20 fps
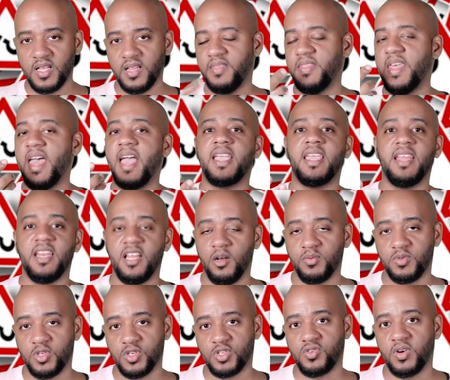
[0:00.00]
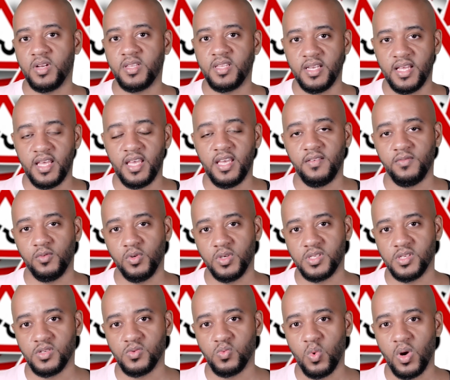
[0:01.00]
that can help to strengthen the head voice
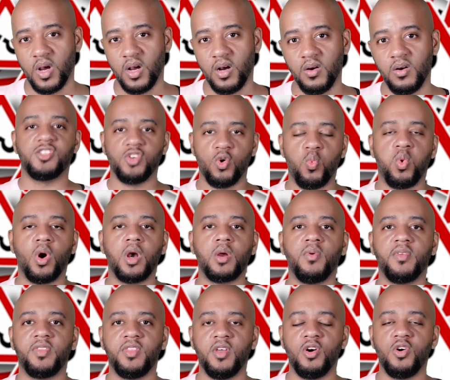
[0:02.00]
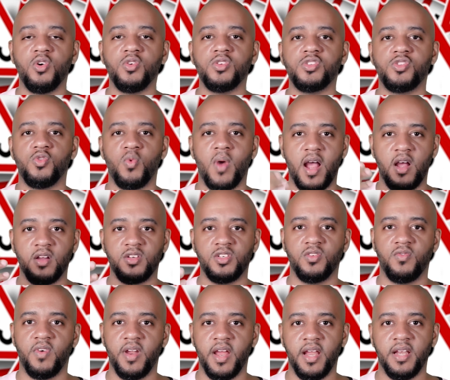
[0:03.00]
as well. So work with those throughout
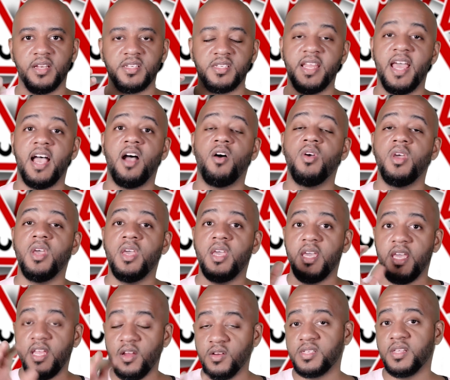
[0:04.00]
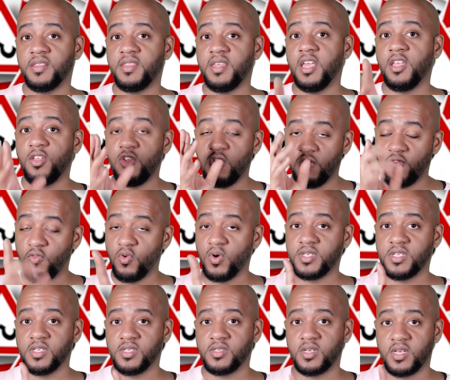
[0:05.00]
your range. Now, here's the thing, your
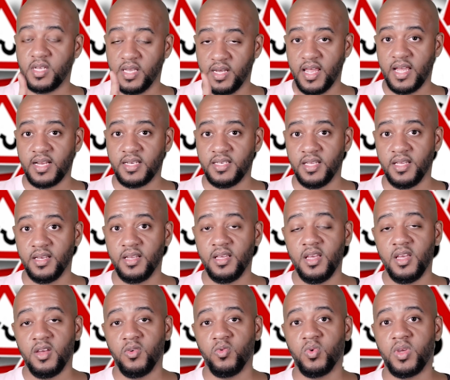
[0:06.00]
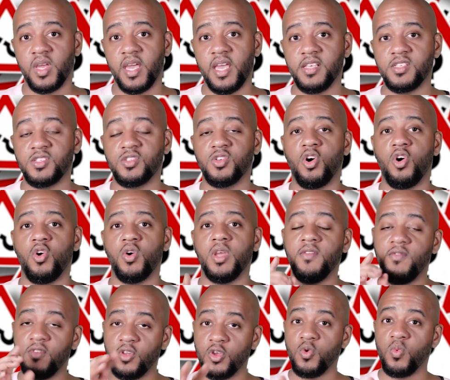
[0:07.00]
voice is connected, okay? So
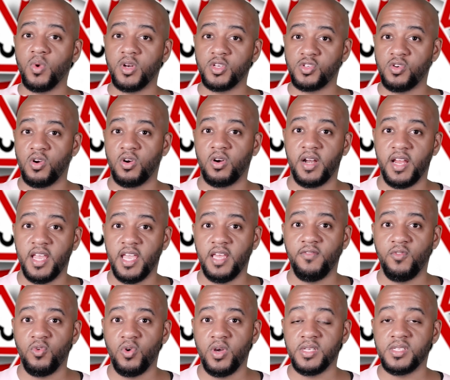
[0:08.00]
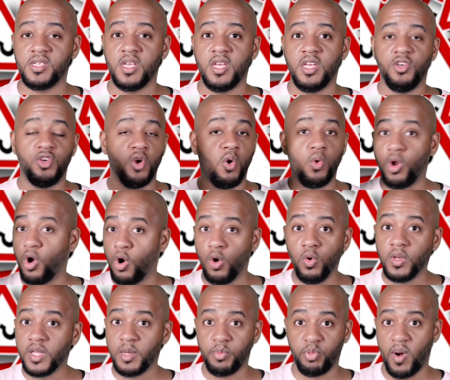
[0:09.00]
even though you want a stronger head voice, don't
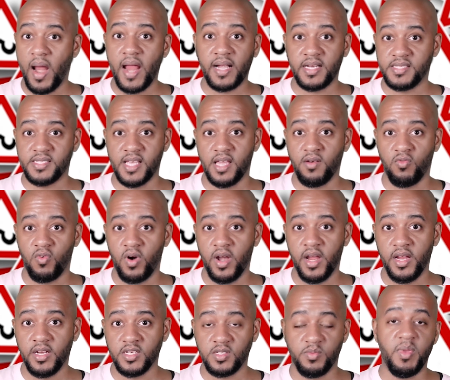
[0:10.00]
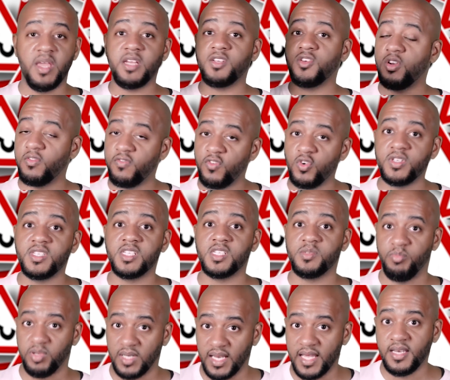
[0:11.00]
only practice that range. Make sure your voice is
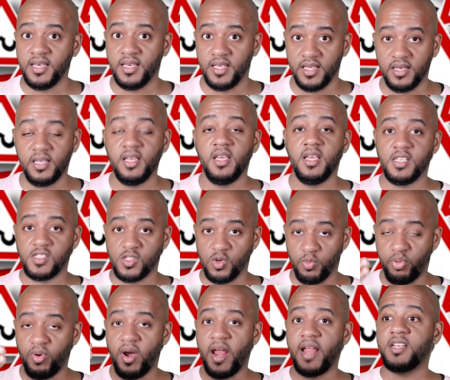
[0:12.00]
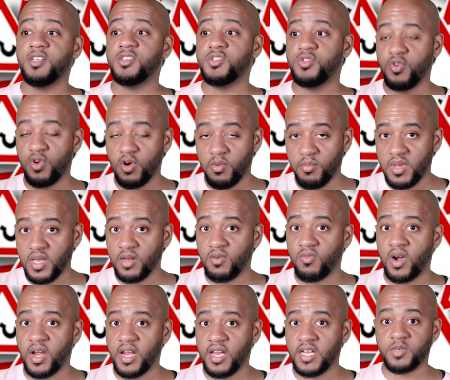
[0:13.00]
blended. So practice through your
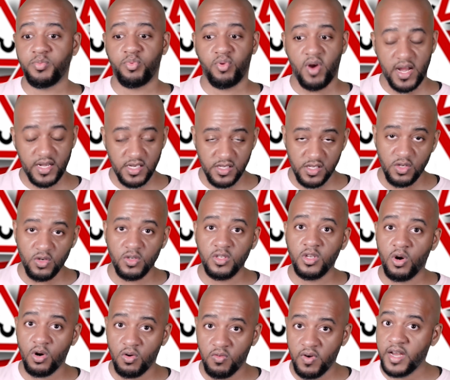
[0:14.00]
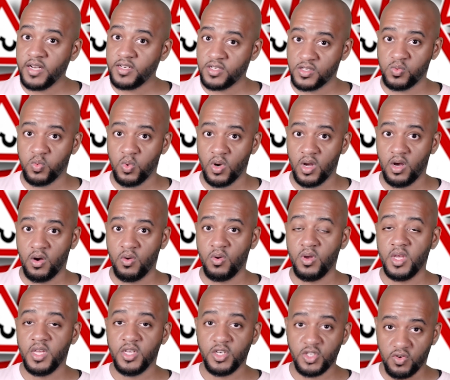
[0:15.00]
mid-range, practice in your lower range as well,
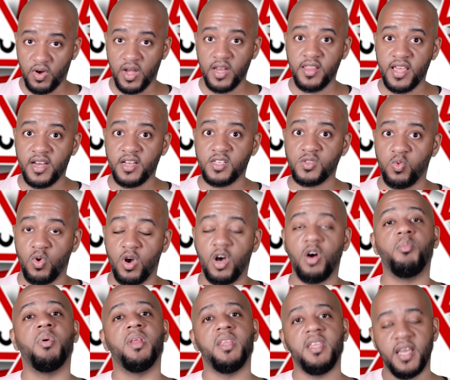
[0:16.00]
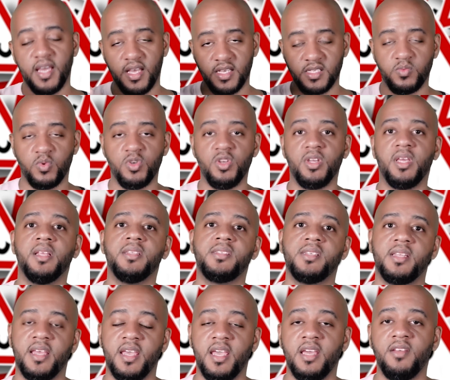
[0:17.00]
train that as well. But yes, when you get
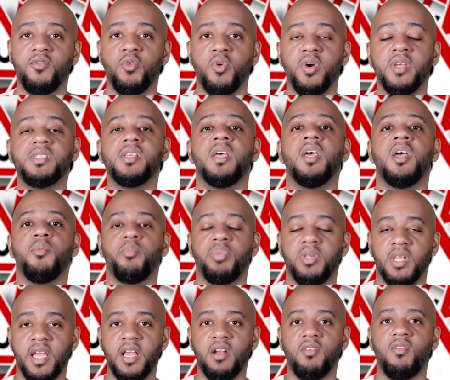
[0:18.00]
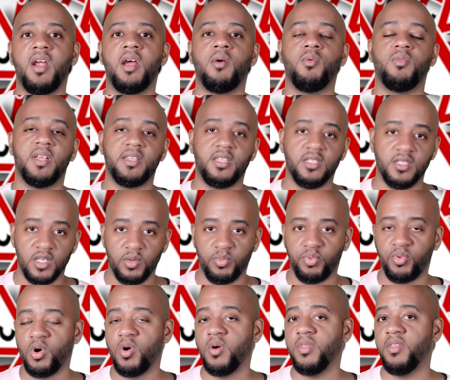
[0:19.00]
into the head voice, play around with like the lip
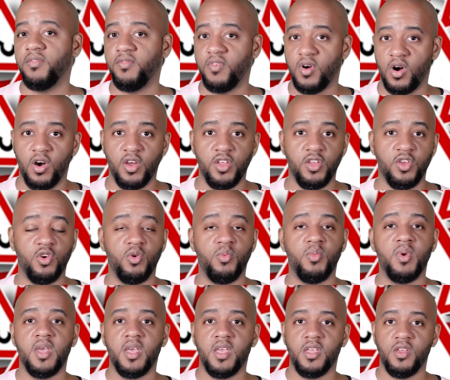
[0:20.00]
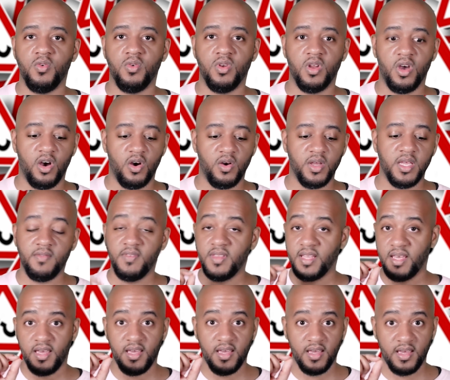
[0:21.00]
roll and the volume, you know, even
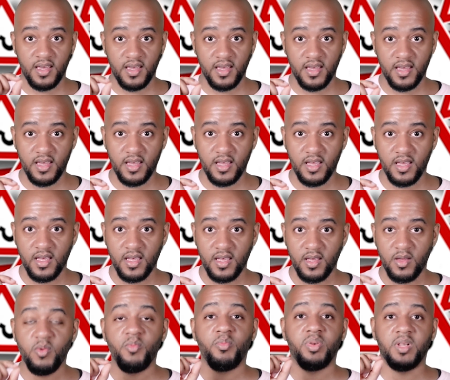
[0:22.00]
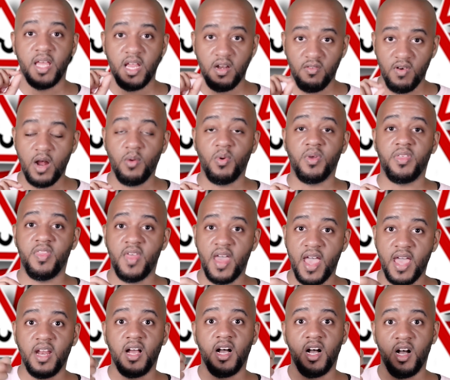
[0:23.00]
the heh, play around with
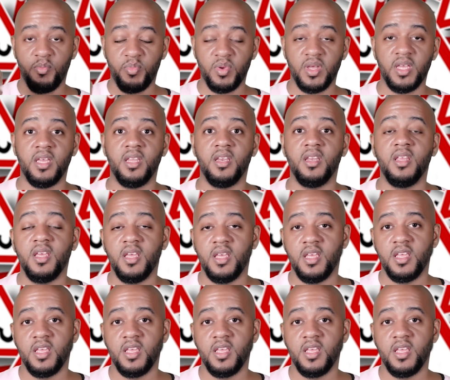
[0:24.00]
that up in